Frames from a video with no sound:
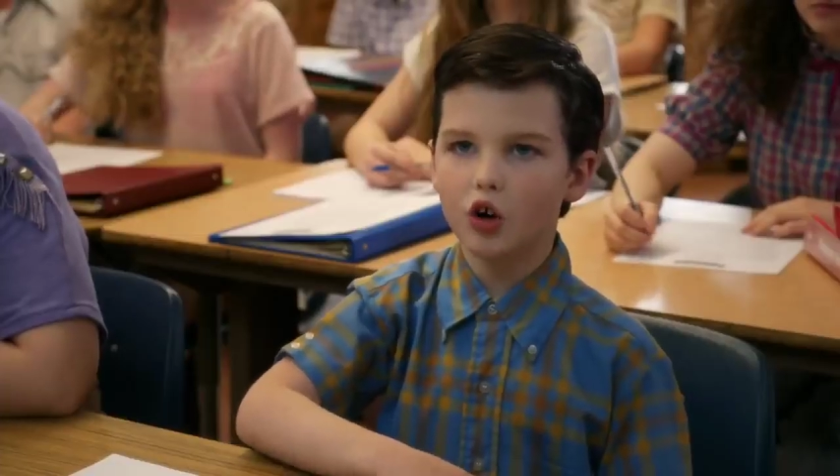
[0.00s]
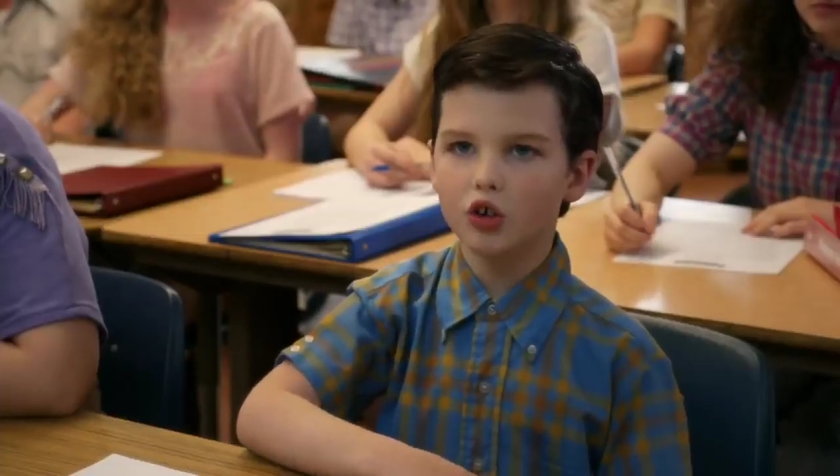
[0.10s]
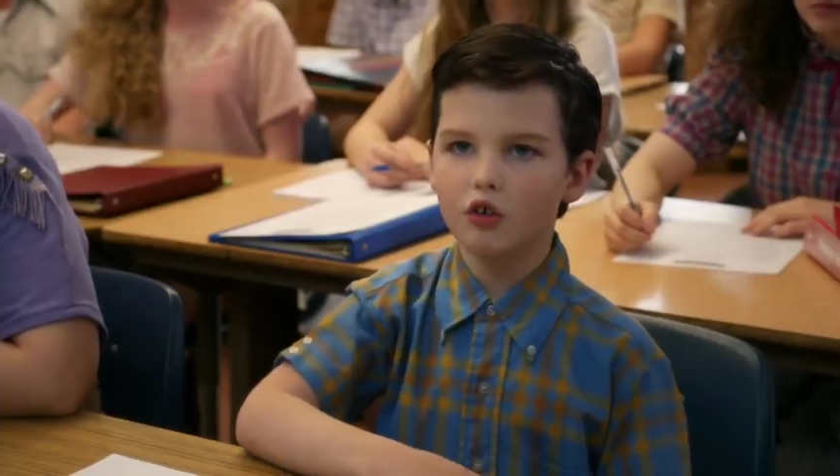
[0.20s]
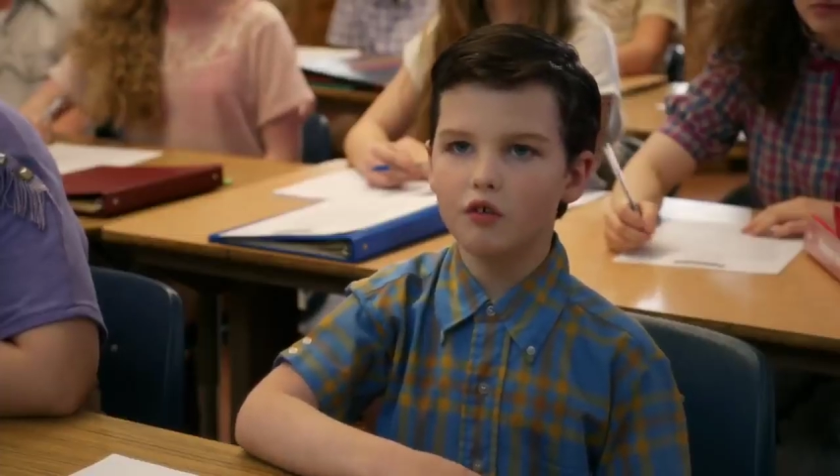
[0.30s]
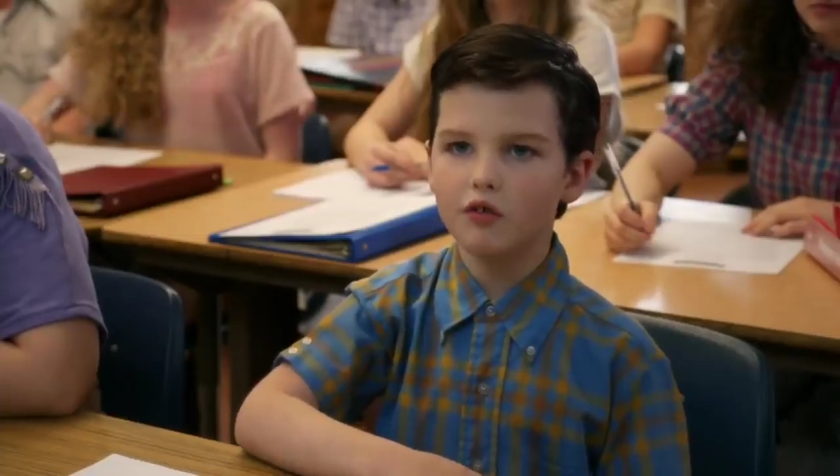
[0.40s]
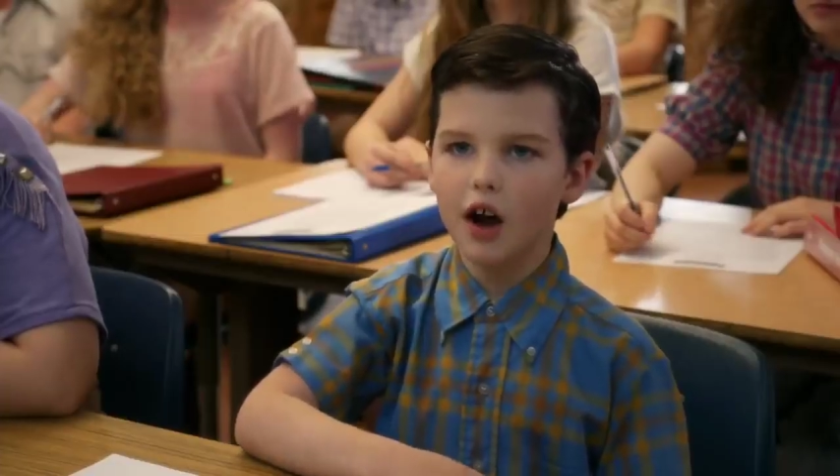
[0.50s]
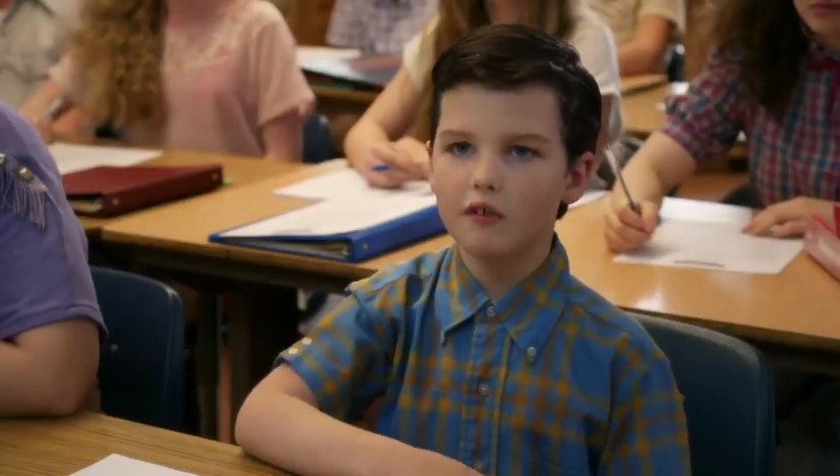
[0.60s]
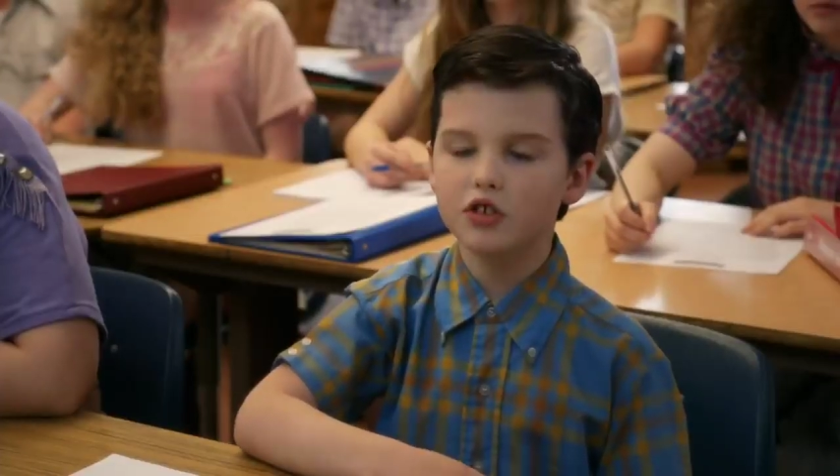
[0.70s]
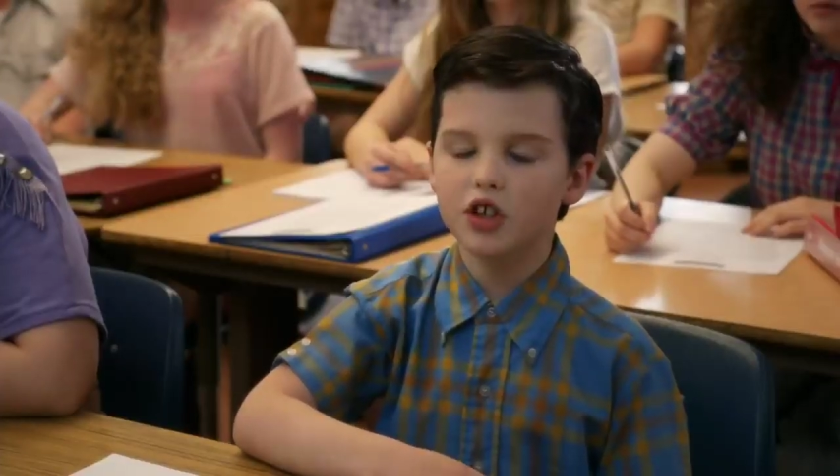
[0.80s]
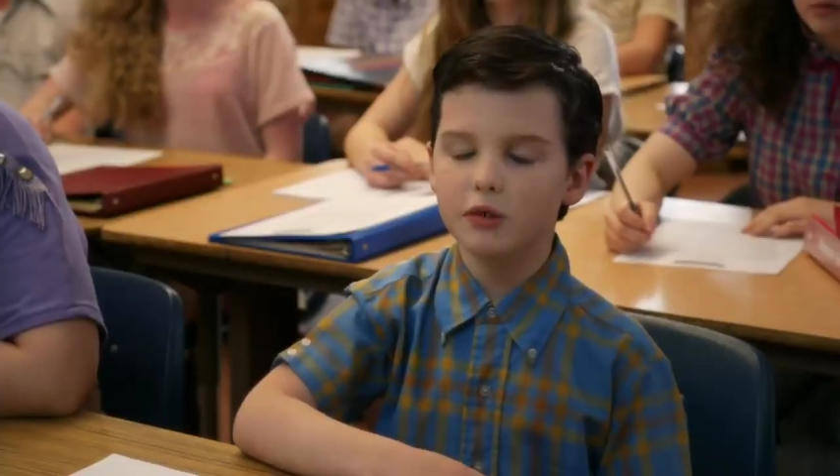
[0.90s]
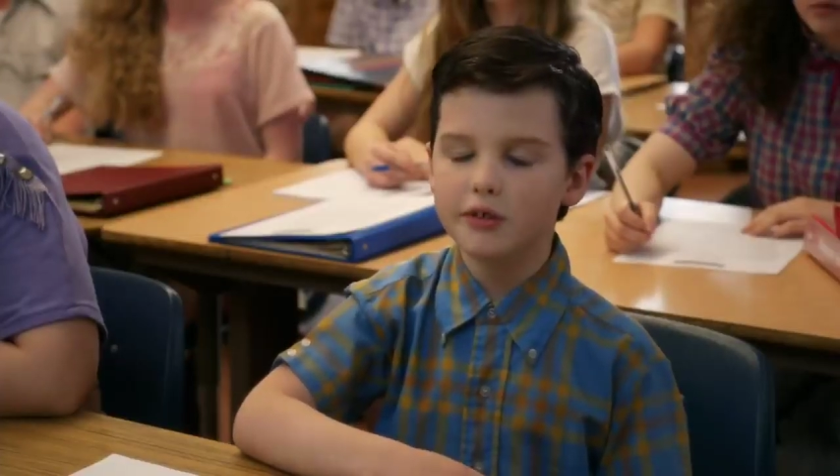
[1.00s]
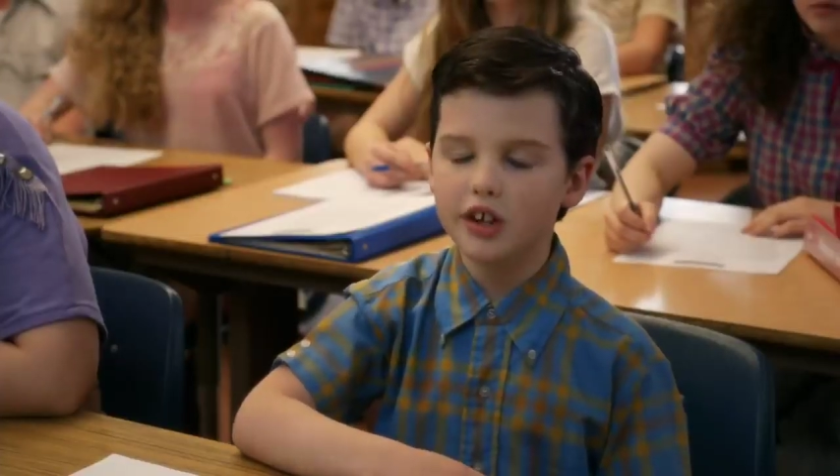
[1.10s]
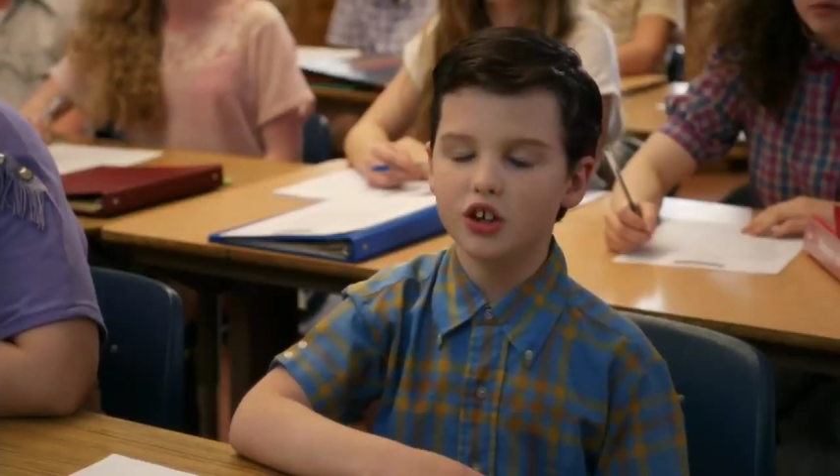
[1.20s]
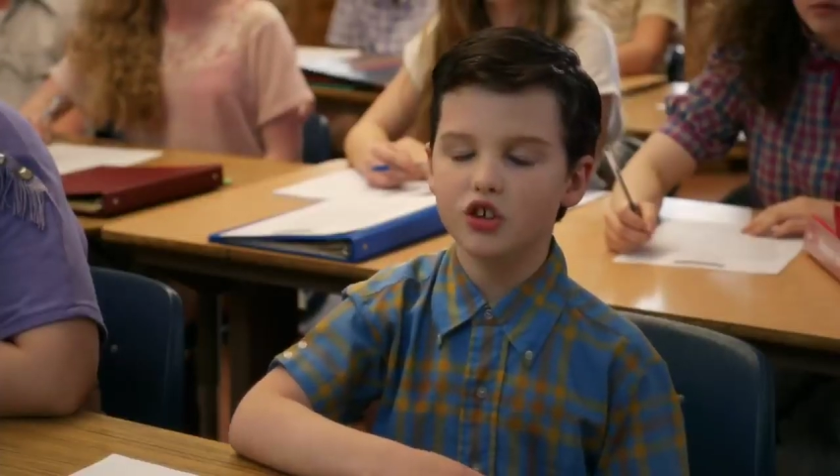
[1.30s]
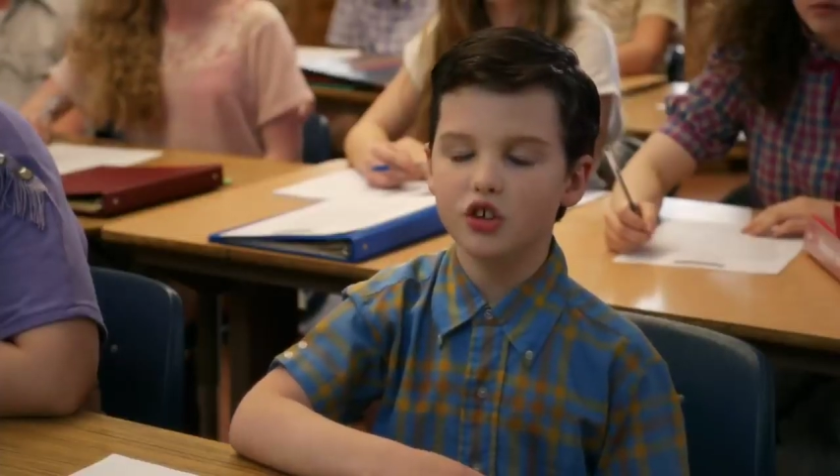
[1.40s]
Article 5,
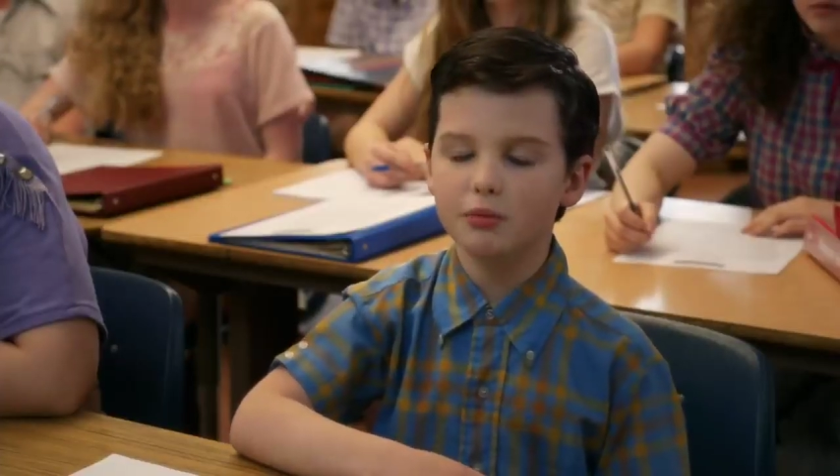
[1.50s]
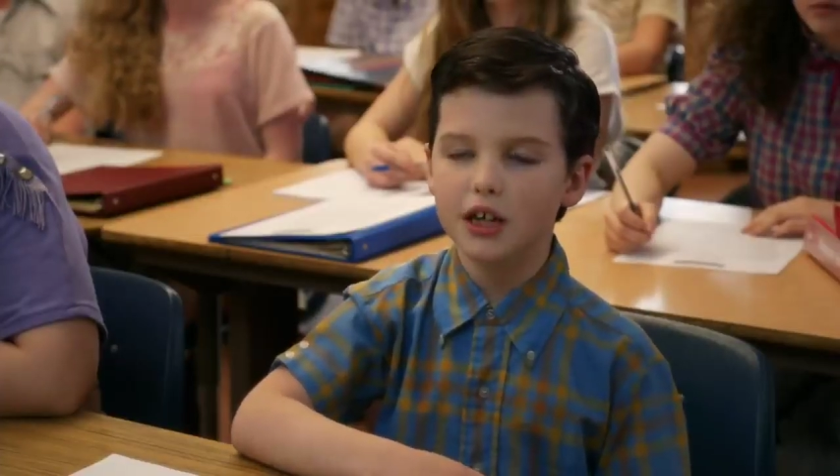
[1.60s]
subsection